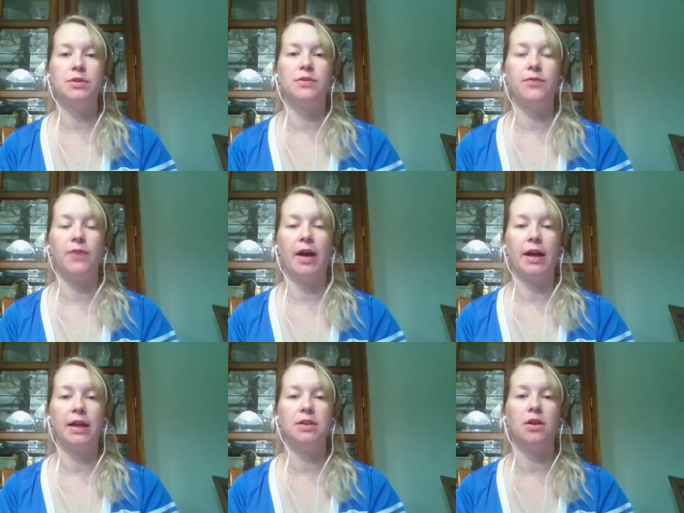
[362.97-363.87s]
to
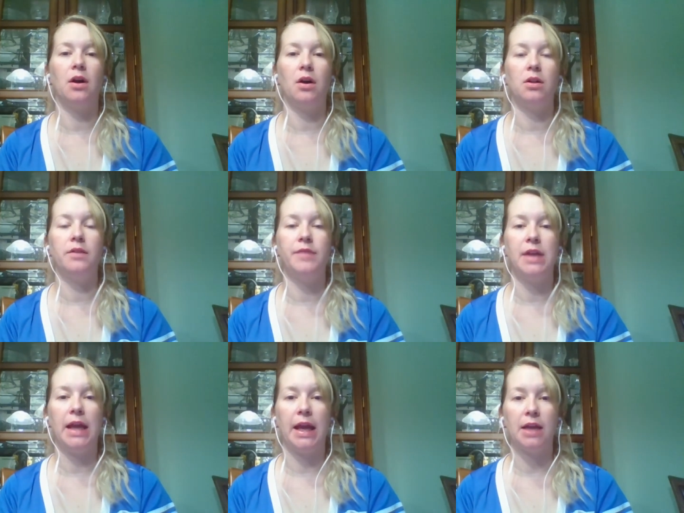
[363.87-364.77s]
find all of
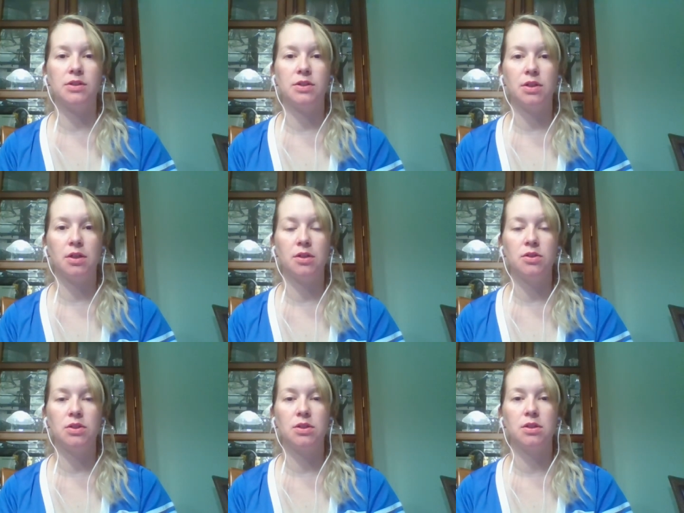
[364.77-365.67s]
the
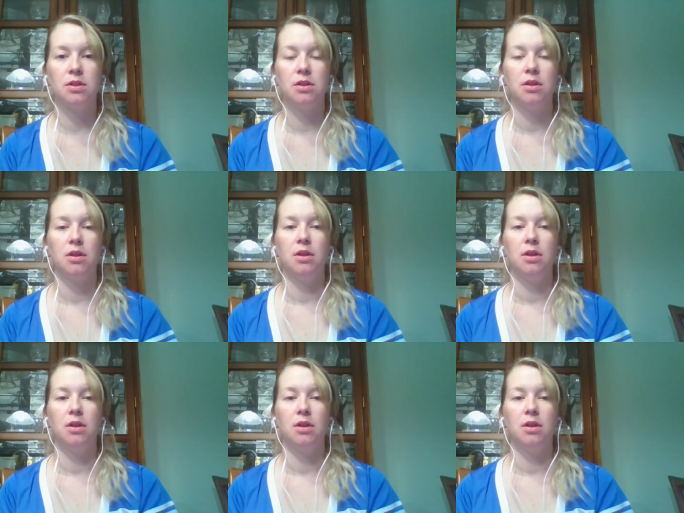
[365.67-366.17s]
answers